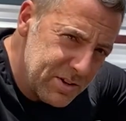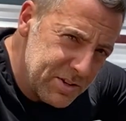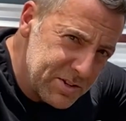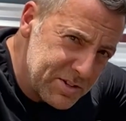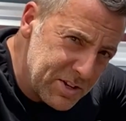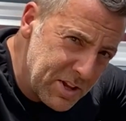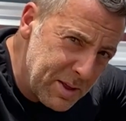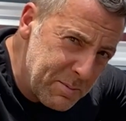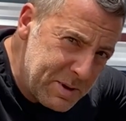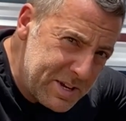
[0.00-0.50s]

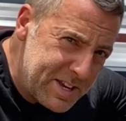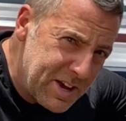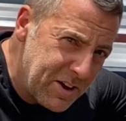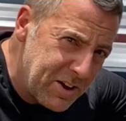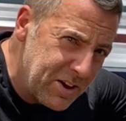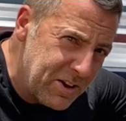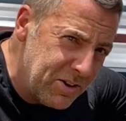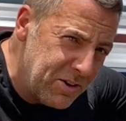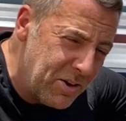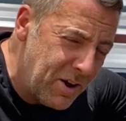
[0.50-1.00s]
So let me tell
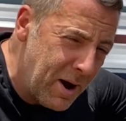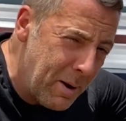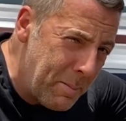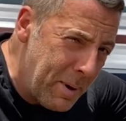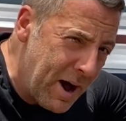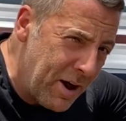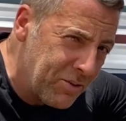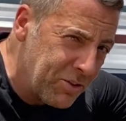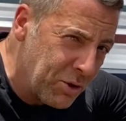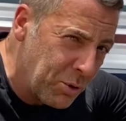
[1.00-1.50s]
you
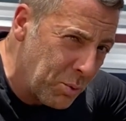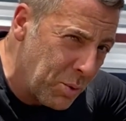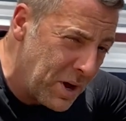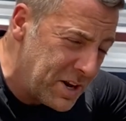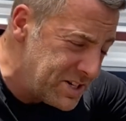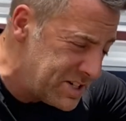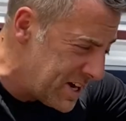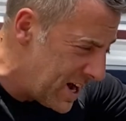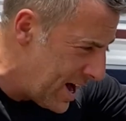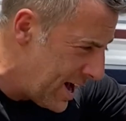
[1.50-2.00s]
about the
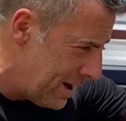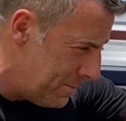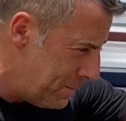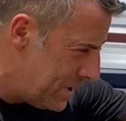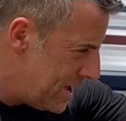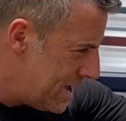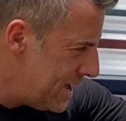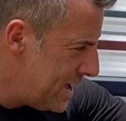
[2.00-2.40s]
runtime.